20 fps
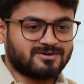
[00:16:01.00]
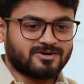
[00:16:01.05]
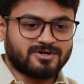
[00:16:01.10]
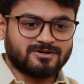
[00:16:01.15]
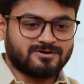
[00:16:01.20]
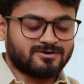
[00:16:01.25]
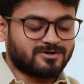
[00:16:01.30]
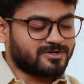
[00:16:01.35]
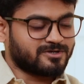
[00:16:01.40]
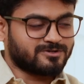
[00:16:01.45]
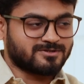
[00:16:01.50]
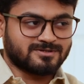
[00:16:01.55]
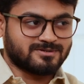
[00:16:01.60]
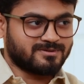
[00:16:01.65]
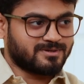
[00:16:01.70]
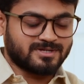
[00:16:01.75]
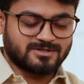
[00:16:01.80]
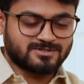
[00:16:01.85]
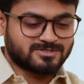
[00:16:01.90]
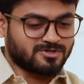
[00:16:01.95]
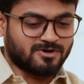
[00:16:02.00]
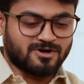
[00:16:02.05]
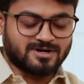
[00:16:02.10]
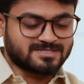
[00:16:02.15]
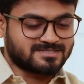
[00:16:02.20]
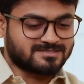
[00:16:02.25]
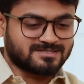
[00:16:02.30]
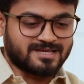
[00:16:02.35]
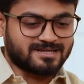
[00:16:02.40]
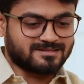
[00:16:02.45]
audio
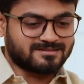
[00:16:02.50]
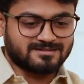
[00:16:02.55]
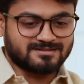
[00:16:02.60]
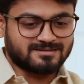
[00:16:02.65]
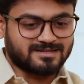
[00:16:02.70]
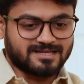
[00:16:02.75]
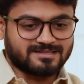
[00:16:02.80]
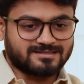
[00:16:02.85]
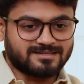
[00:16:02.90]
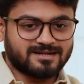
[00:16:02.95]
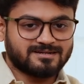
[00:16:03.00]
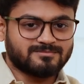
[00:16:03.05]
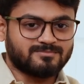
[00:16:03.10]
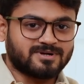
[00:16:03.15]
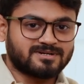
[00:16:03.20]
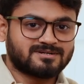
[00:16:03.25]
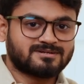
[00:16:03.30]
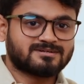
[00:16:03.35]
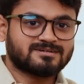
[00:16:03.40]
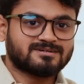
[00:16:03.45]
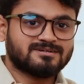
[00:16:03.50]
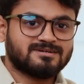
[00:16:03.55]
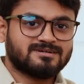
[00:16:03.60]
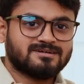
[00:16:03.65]
songs like that. But